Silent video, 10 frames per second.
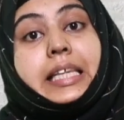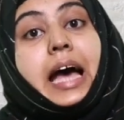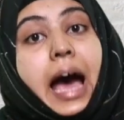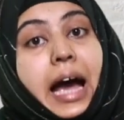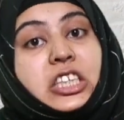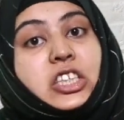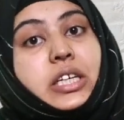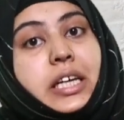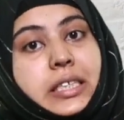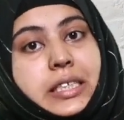the
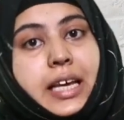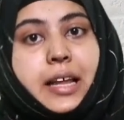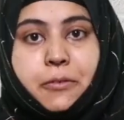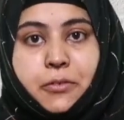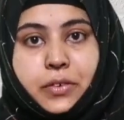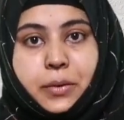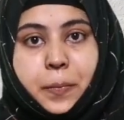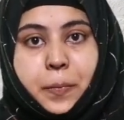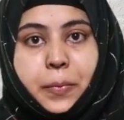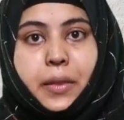action itself.
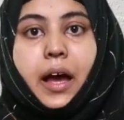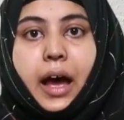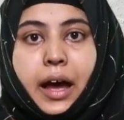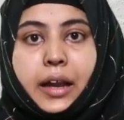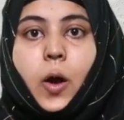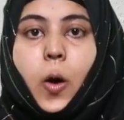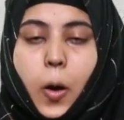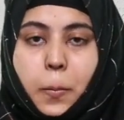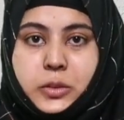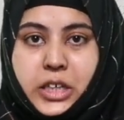And
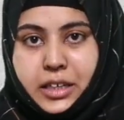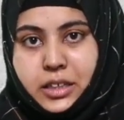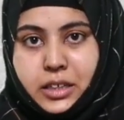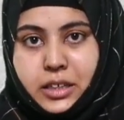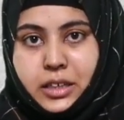object